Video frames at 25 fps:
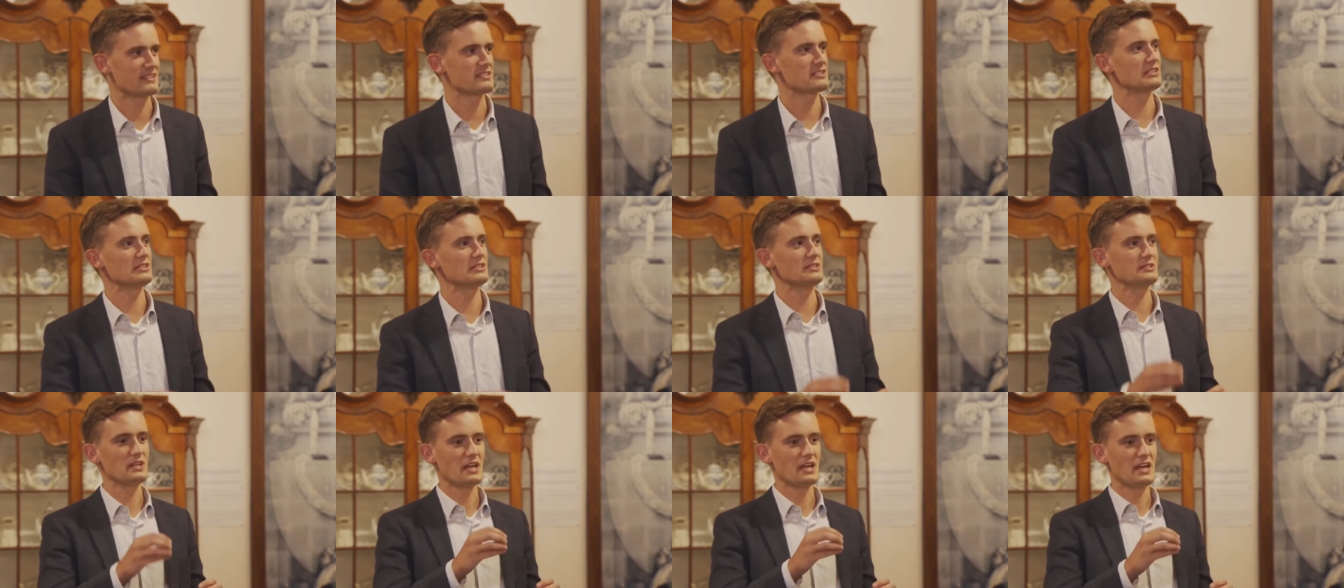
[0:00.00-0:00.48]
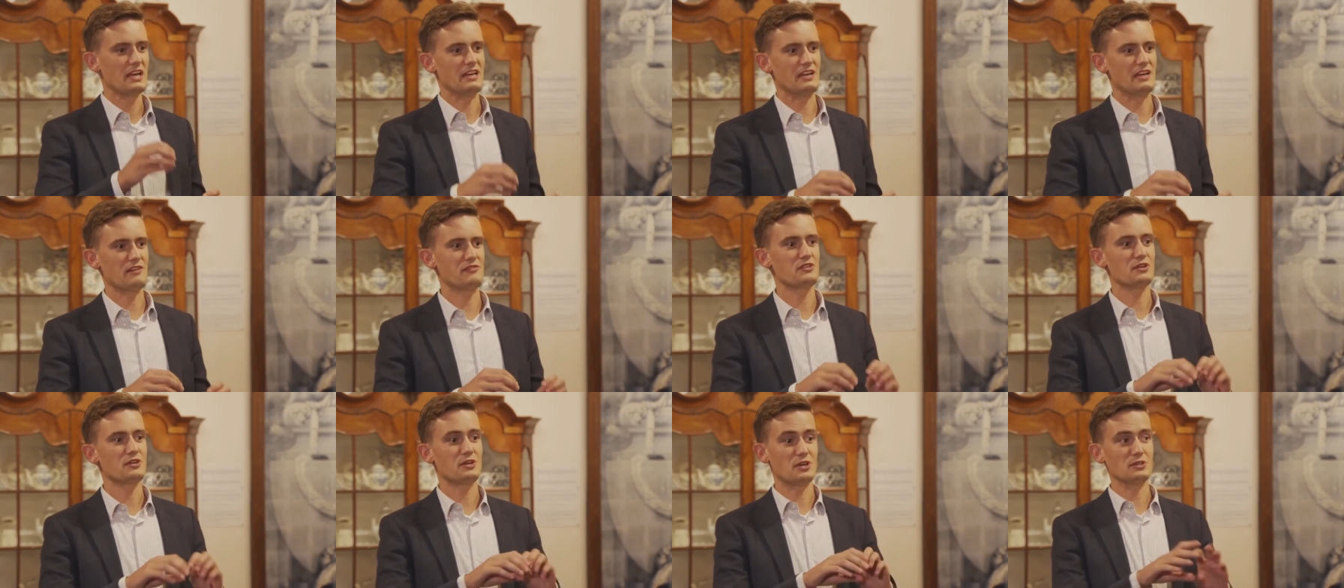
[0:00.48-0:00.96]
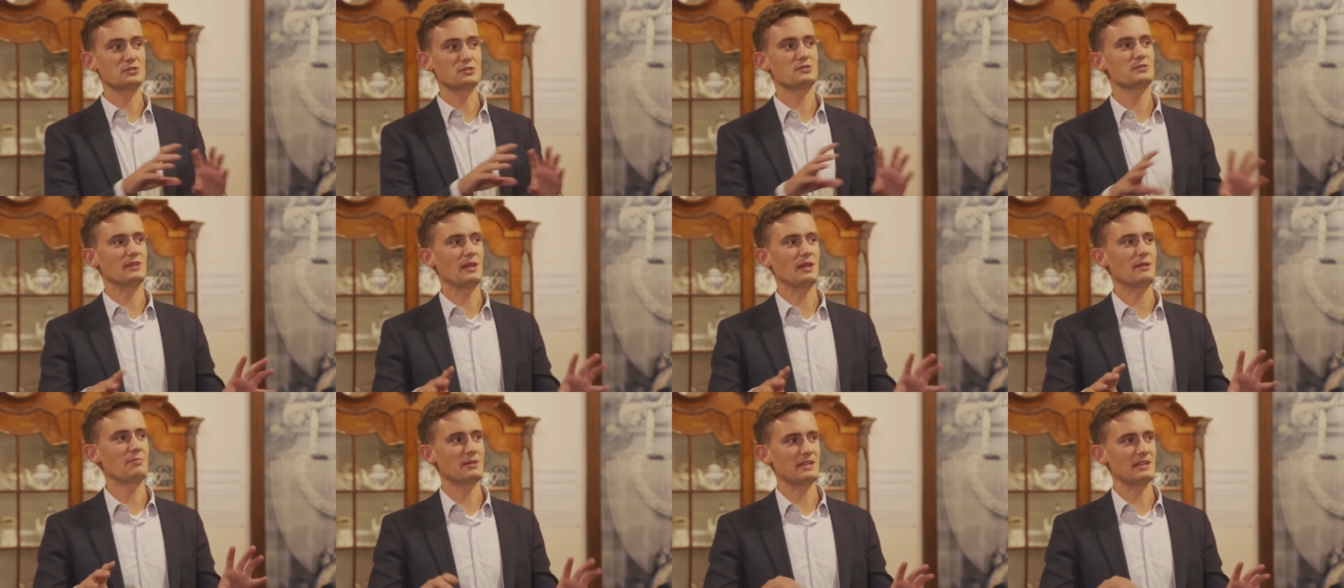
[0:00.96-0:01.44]
So if you go to
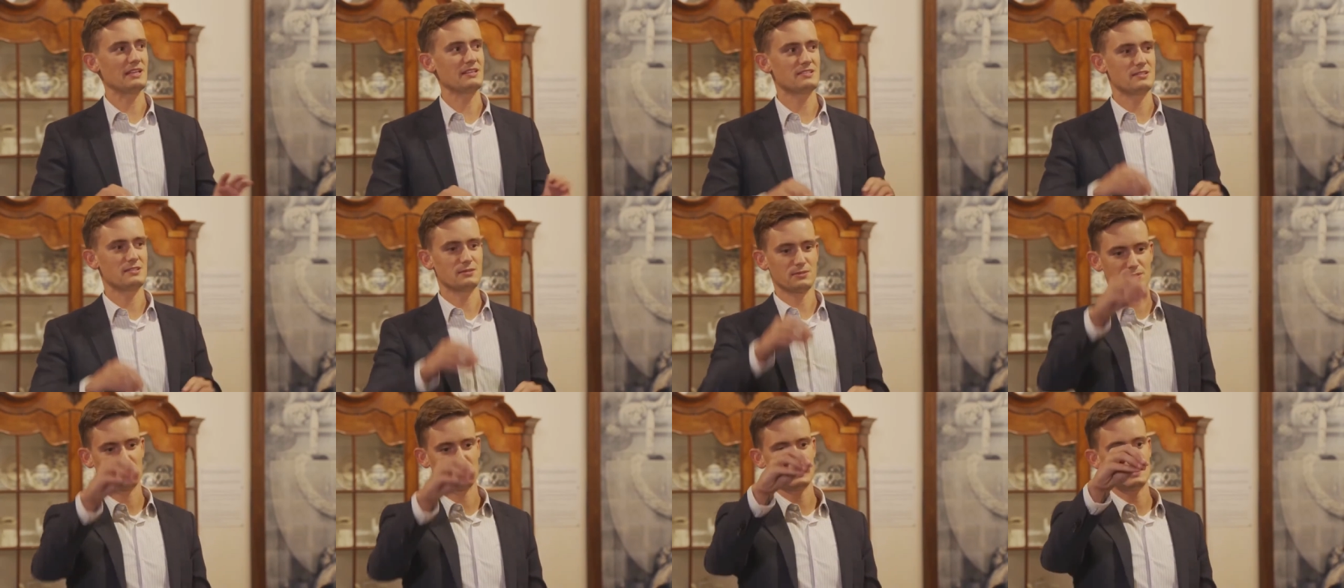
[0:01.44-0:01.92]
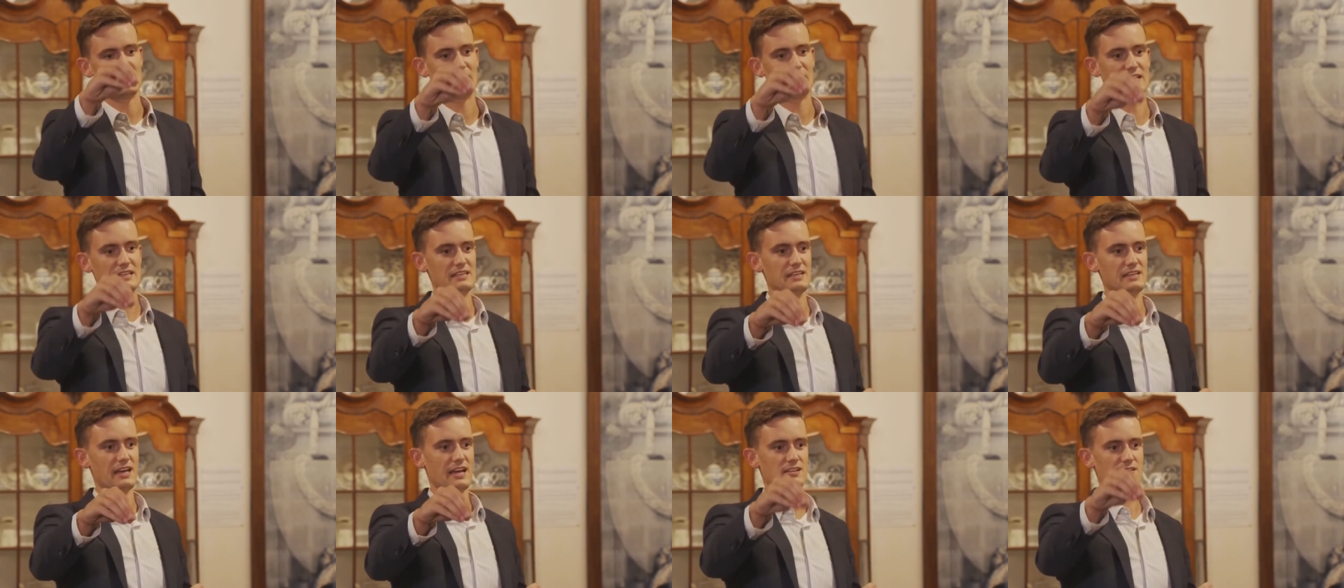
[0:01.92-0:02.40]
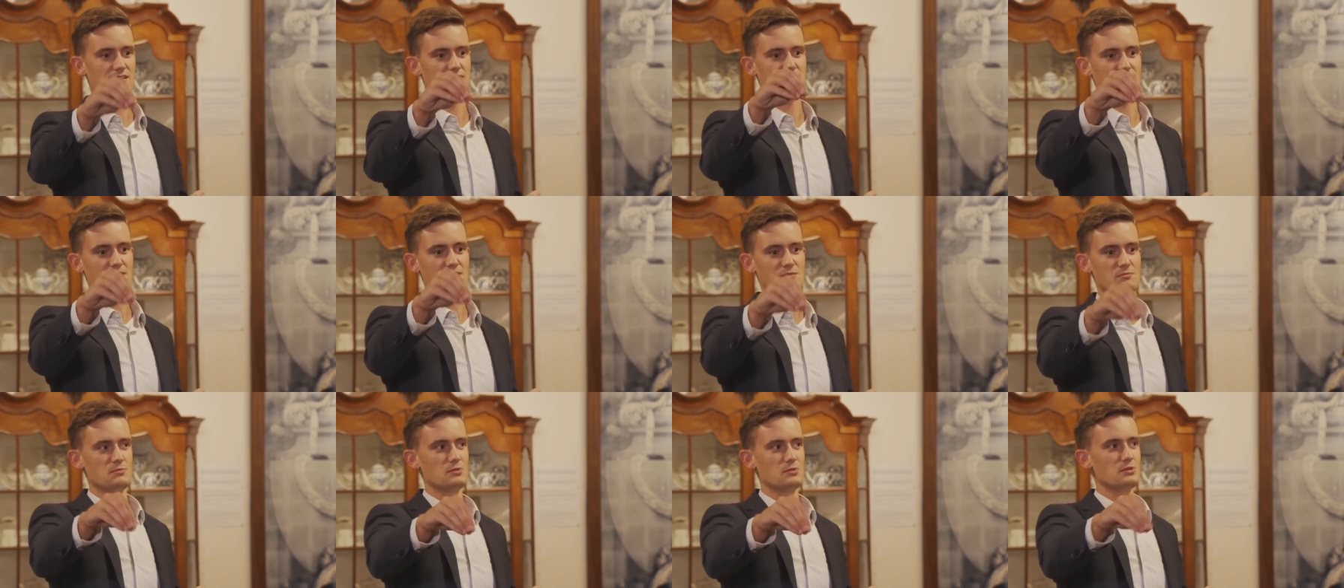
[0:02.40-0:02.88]
that place, you will see that he
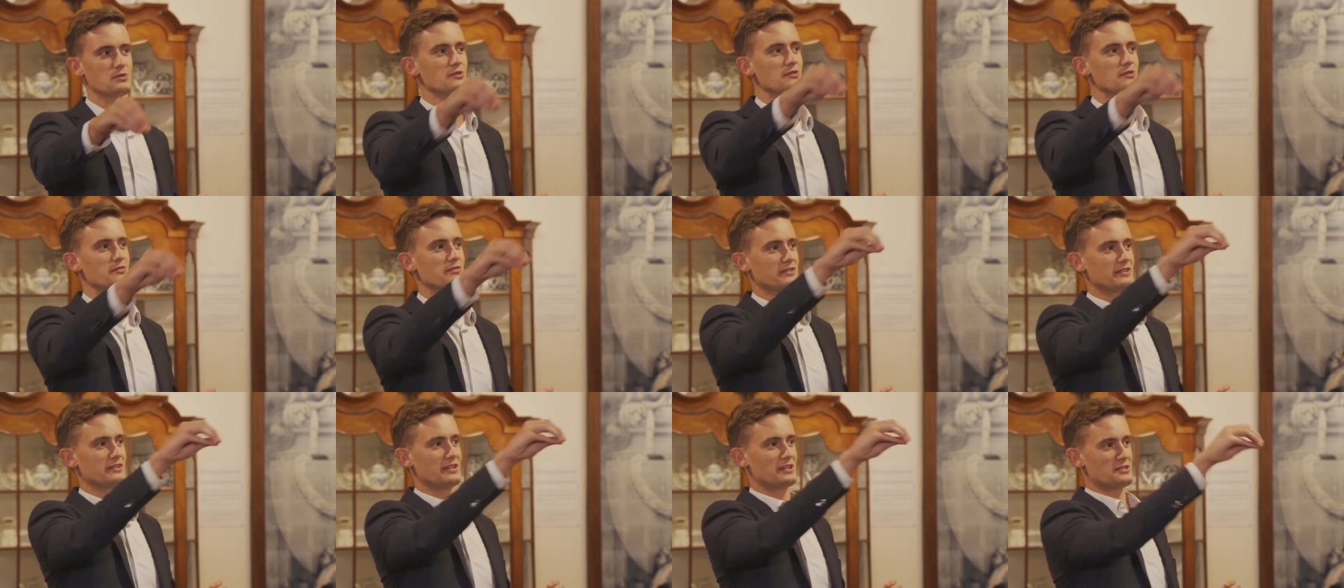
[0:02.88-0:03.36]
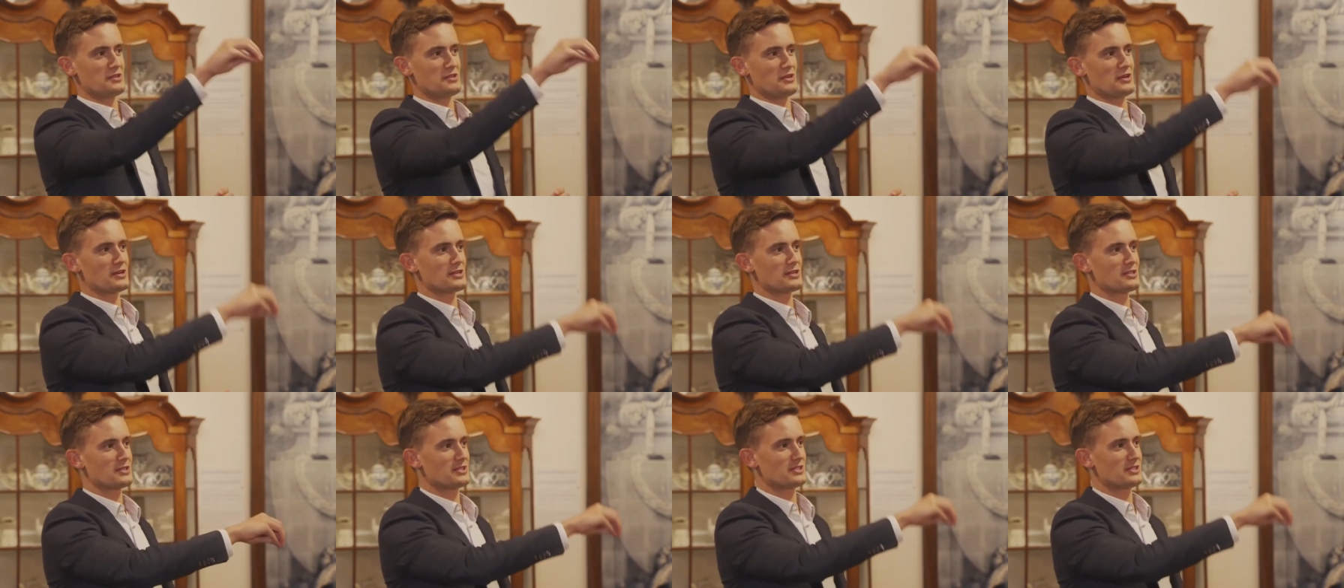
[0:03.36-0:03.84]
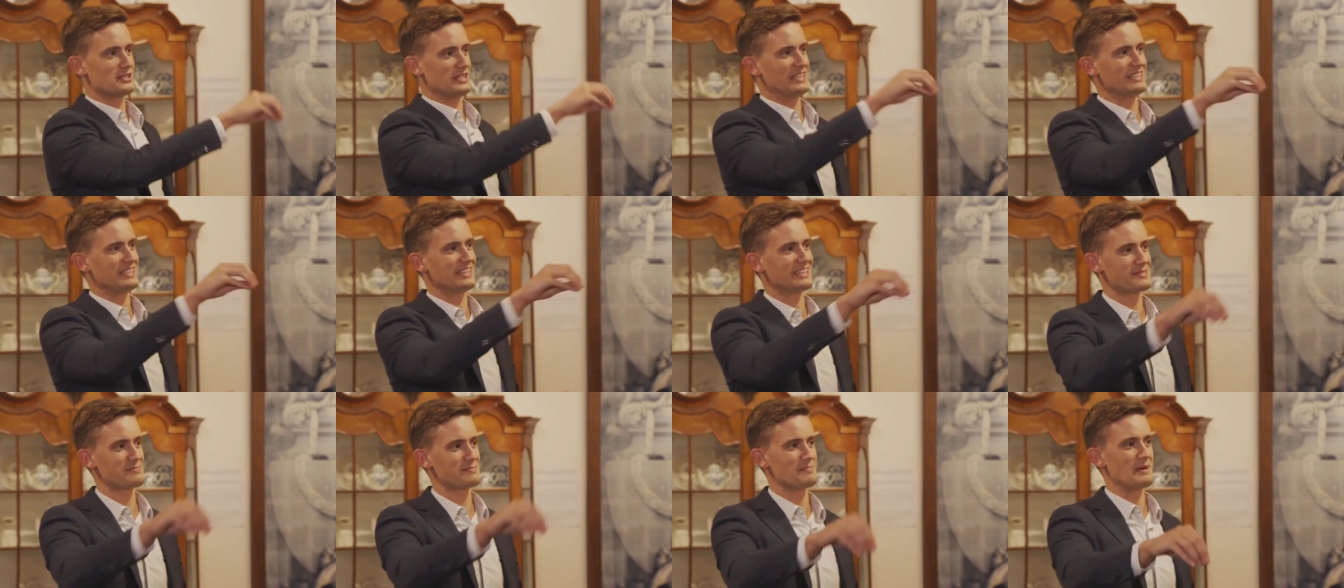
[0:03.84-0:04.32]
actually moved the church in
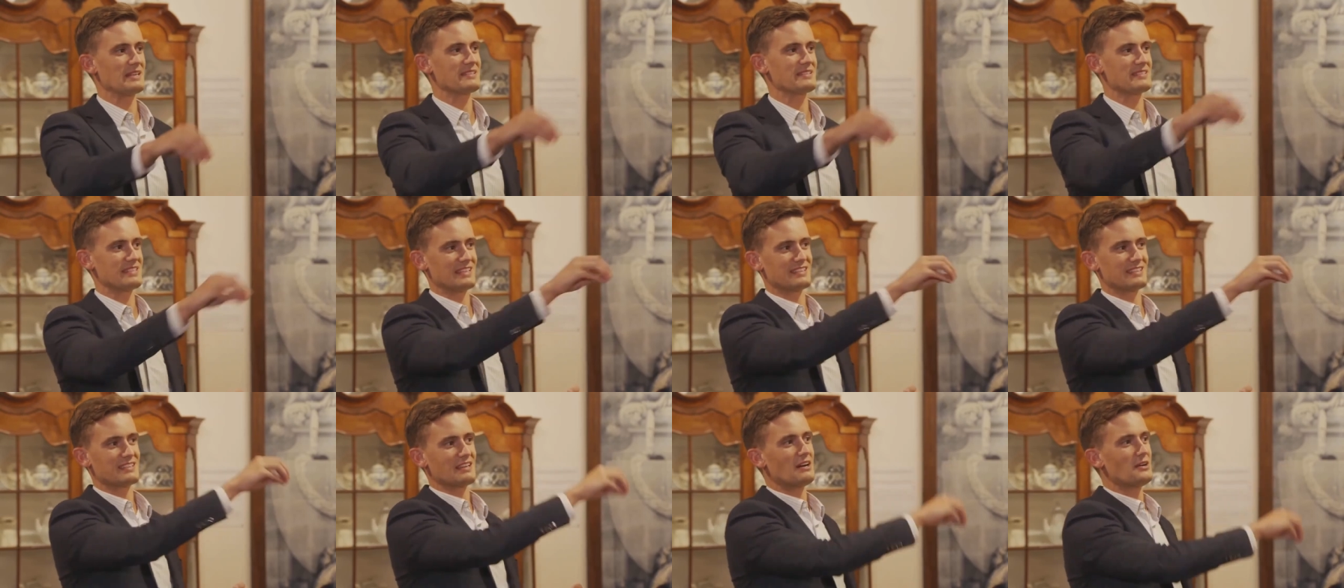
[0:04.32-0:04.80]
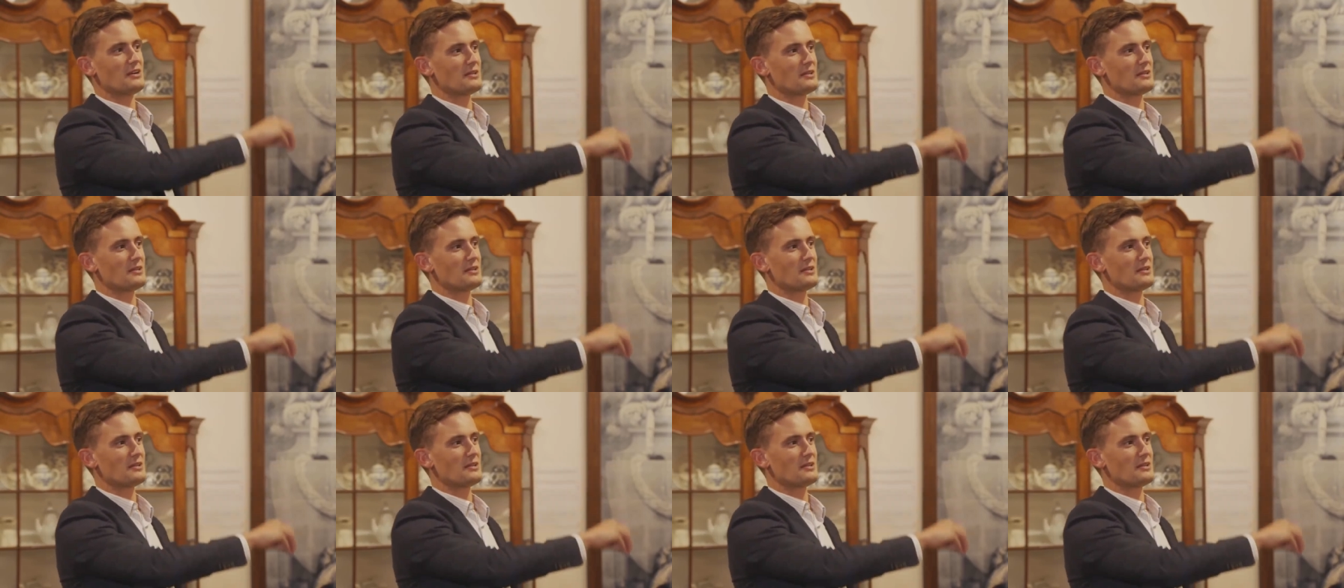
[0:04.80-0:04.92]
his painting all